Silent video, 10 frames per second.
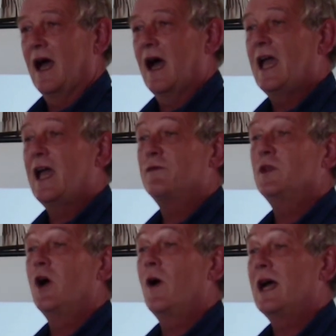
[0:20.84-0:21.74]
I have
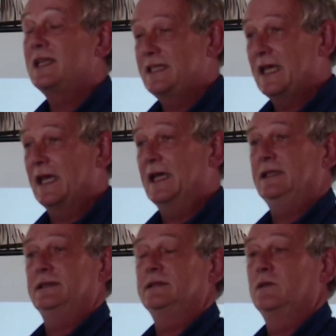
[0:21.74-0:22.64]
no
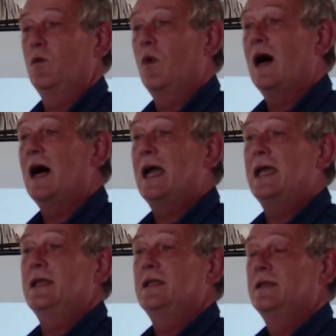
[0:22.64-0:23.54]
idea
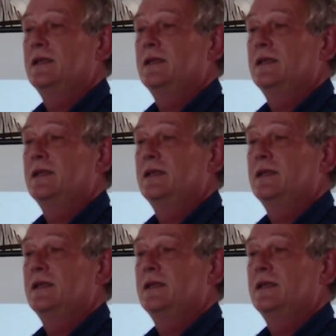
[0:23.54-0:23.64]
why